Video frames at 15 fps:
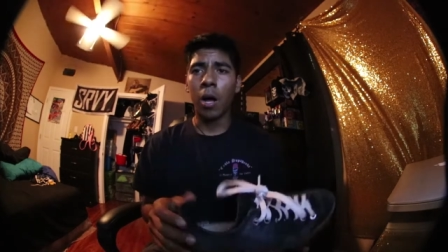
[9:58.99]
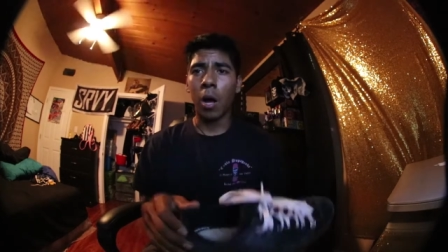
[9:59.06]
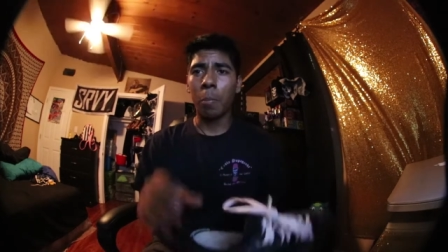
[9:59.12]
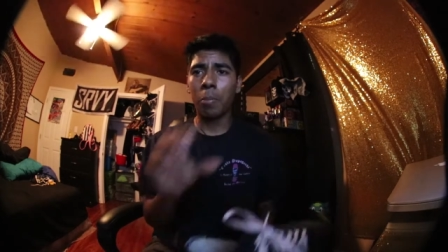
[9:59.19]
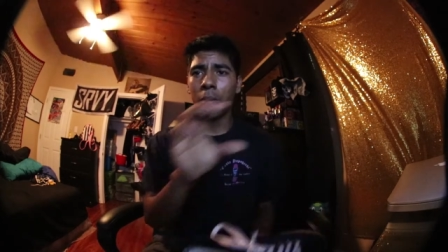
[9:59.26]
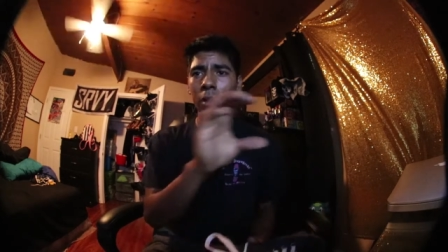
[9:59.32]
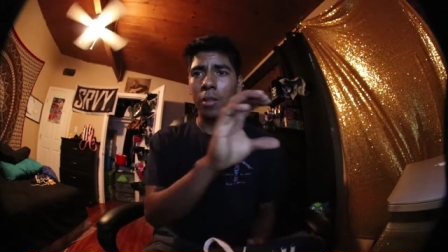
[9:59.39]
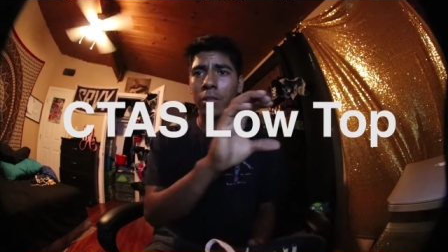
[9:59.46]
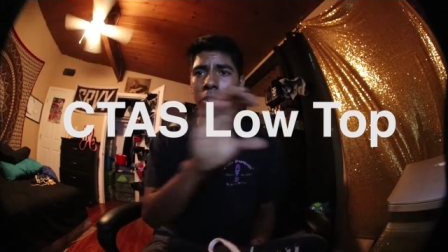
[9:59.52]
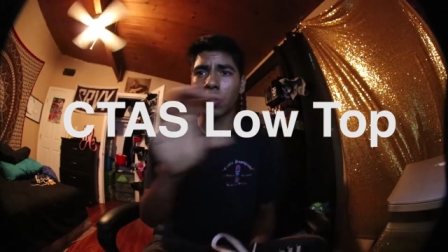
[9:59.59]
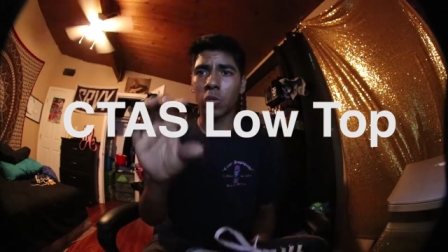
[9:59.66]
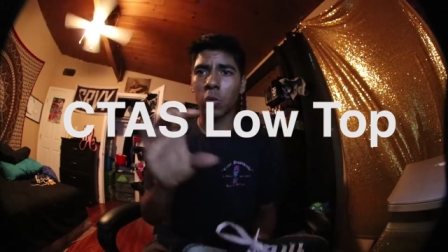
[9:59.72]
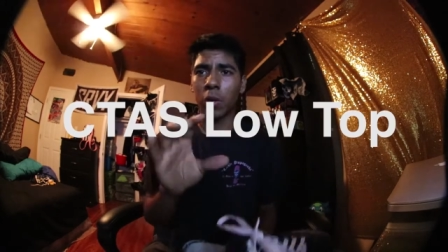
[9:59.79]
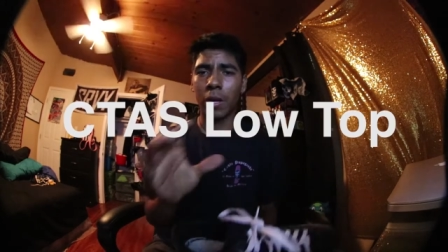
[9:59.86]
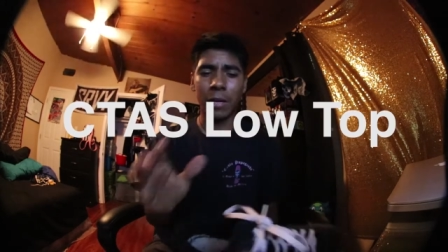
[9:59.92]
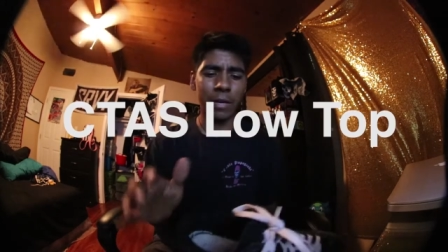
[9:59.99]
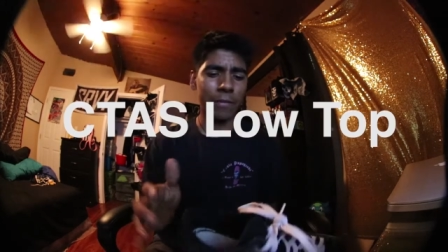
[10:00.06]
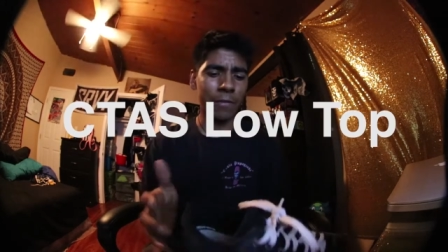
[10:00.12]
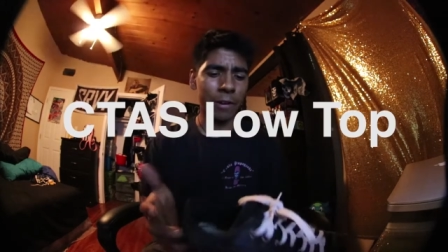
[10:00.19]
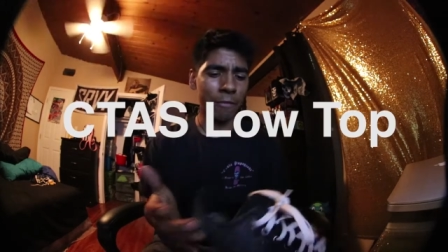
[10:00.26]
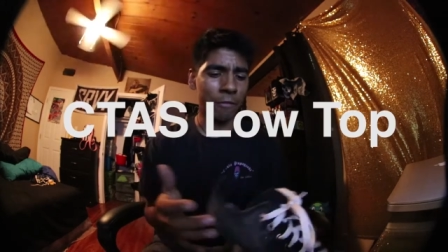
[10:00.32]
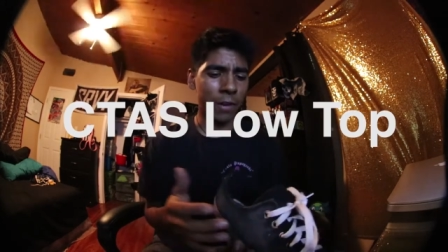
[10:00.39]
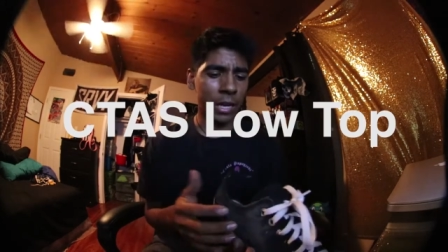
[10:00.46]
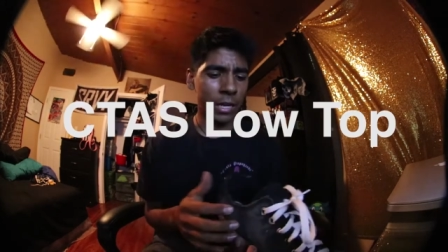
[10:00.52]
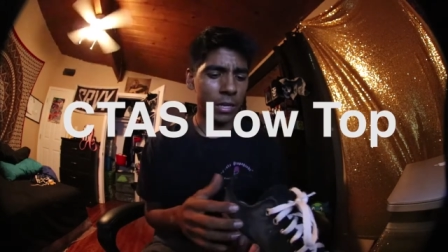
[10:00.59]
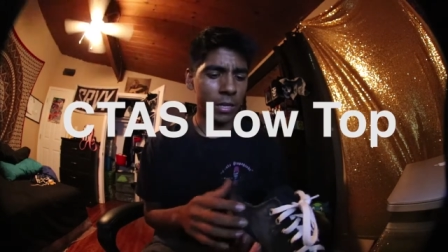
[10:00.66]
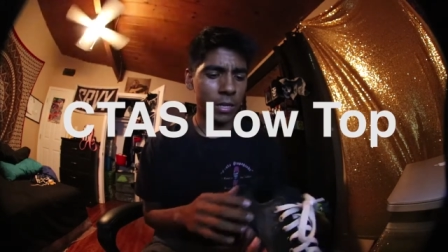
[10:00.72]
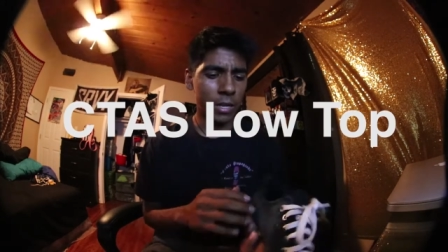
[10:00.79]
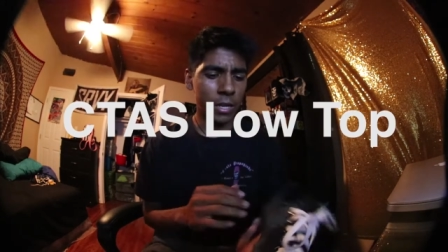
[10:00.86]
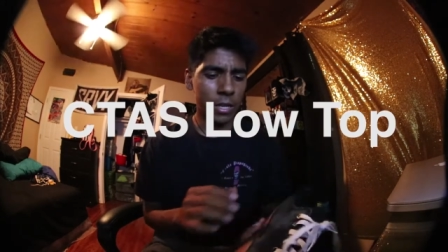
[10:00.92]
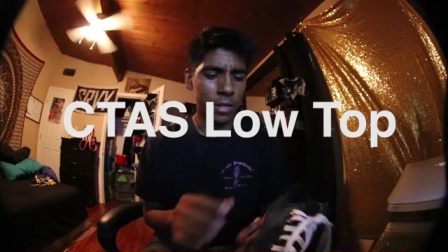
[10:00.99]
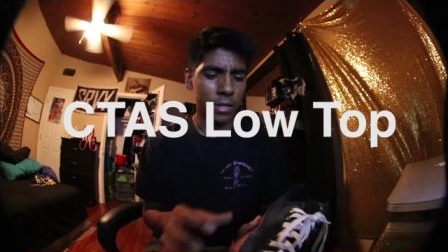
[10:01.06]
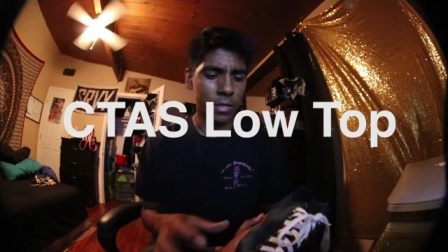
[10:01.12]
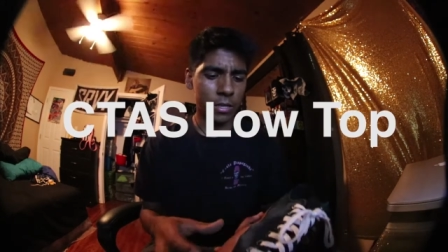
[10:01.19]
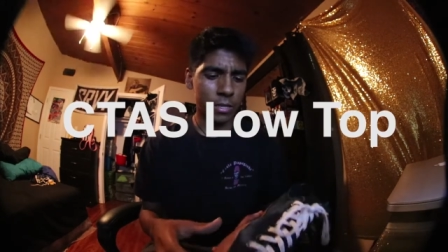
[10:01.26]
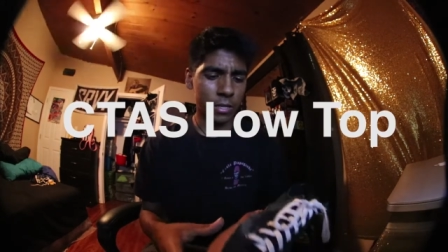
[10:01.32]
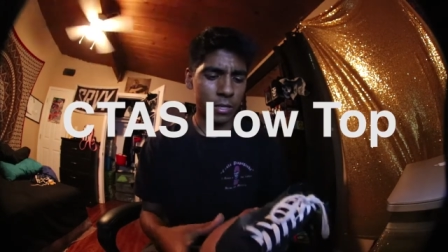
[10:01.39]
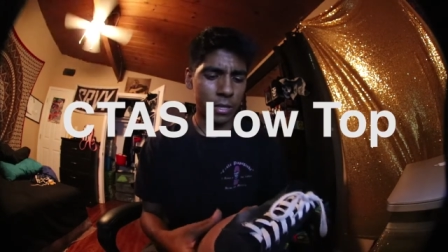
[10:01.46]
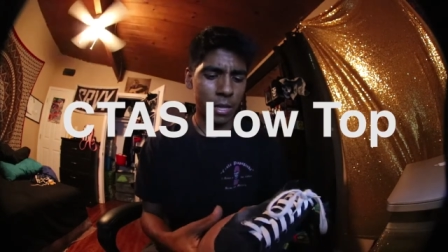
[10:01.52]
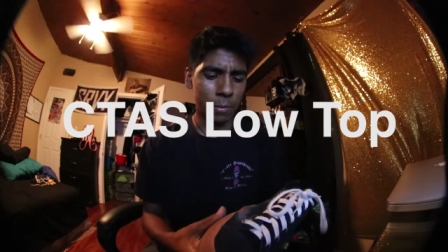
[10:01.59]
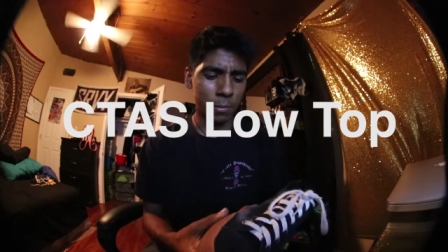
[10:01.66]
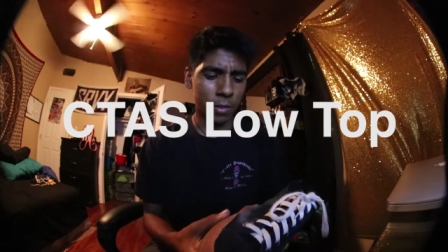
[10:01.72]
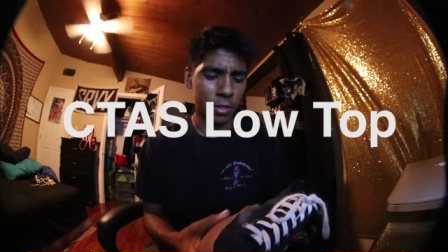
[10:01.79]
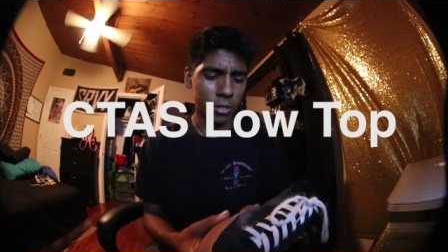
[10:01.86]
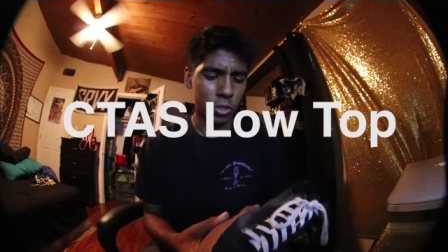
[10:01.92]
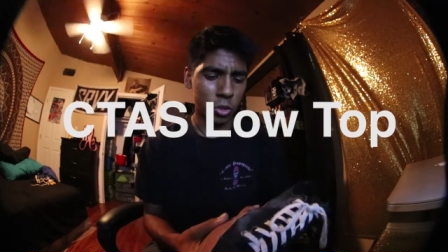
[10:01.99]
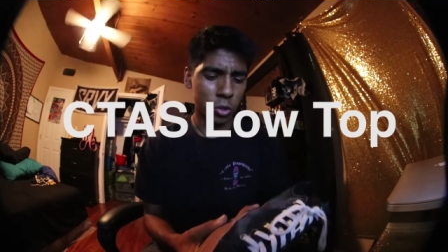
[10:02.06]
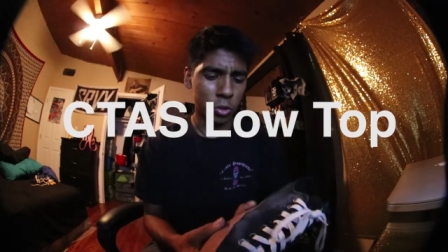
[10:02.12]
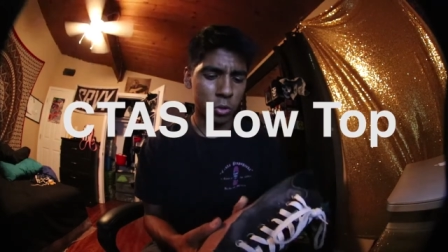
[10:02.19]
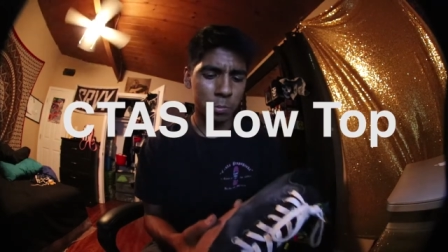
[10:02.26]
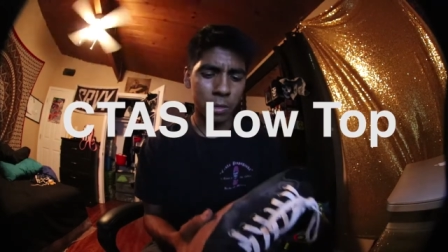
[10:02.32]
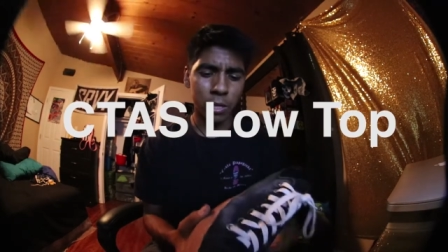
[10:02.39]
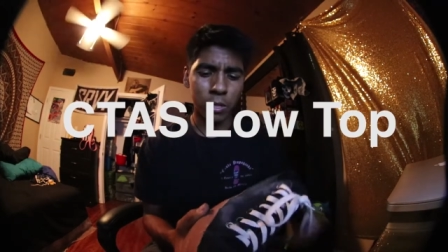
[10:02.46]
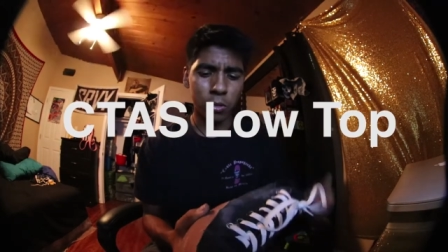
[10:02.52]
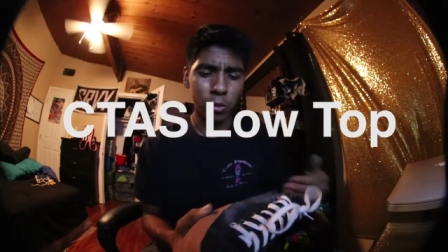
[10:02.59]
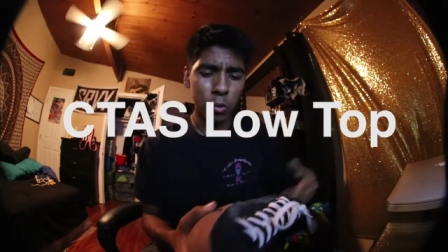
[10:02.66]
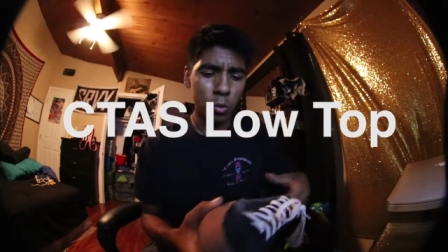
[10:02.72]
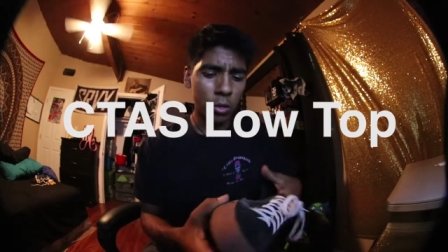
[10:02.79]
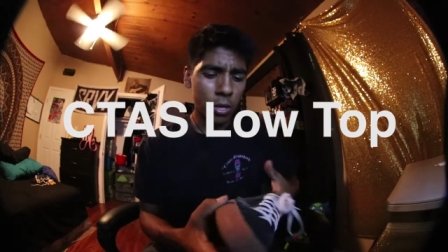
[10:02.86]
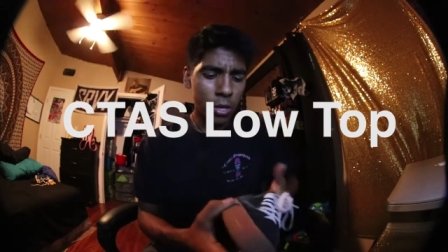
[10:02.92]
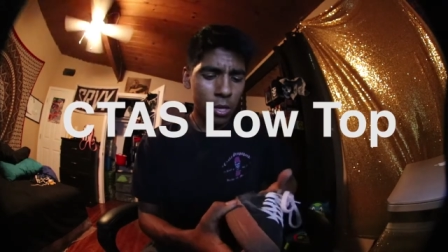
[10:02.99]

I'll put it on the screen if I find it, the name of the shoes. But dude,